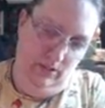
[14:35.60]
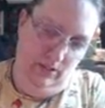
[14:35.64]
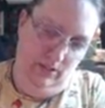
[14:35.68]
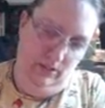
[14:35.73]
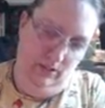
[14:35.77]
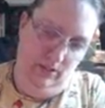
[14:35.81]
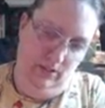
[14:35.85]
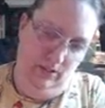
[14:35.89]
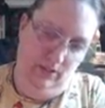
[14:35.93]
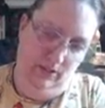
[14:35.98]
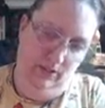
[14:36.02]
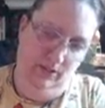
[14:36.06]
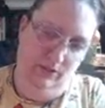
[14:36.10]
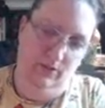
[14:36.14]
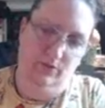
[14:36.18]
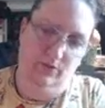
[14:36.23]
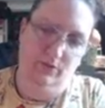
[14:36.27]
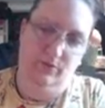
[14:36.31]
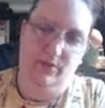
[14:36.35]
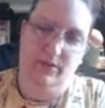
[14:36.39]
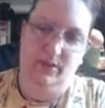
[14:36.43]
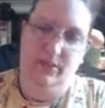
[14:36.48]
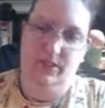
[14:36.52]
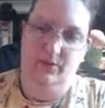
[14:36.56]
Now, you know
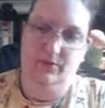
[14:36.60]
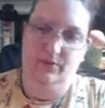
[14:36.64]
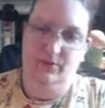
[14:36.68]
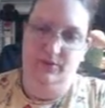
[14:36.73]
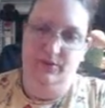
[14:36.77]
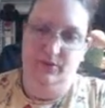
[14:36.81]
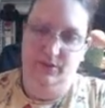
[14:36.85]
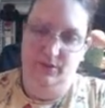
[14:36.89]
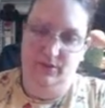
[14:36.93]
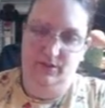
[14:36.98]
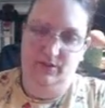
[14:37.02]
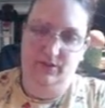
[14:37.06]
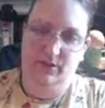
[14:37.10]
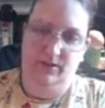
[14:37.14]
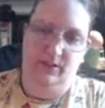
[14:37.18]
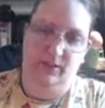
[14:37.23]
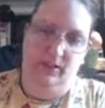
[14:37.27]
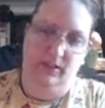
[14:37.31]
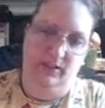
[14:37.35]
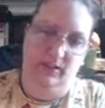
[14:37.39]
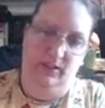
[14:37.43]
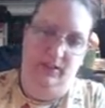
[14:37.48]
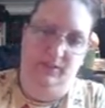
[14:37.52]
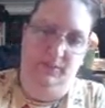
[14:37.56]
what I was just
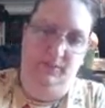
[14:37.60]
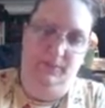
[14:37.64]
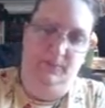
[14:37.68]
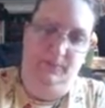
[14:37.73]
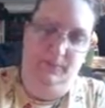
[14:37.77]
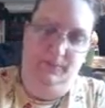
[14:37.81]
thinking?